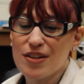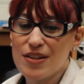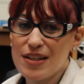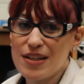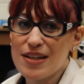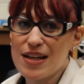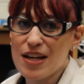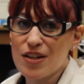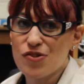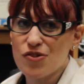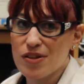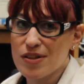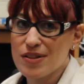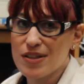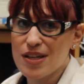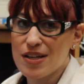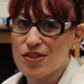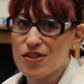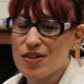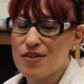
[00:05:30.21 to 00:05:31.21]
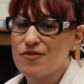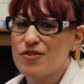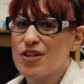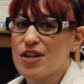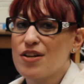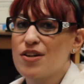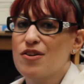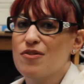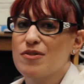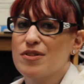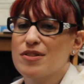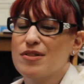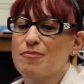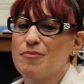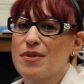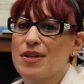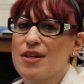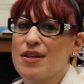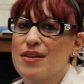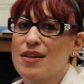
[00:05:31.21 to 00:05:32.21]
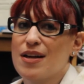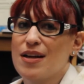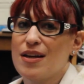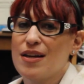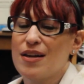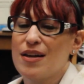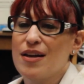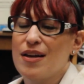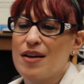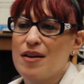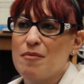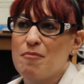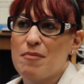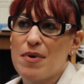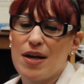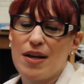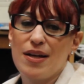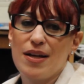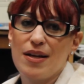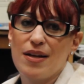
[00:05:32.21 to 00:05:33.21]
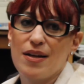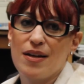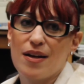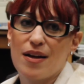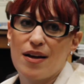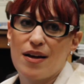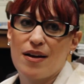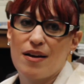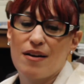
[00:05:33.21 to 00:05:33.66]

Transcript: the denaturalization of gender, was something that many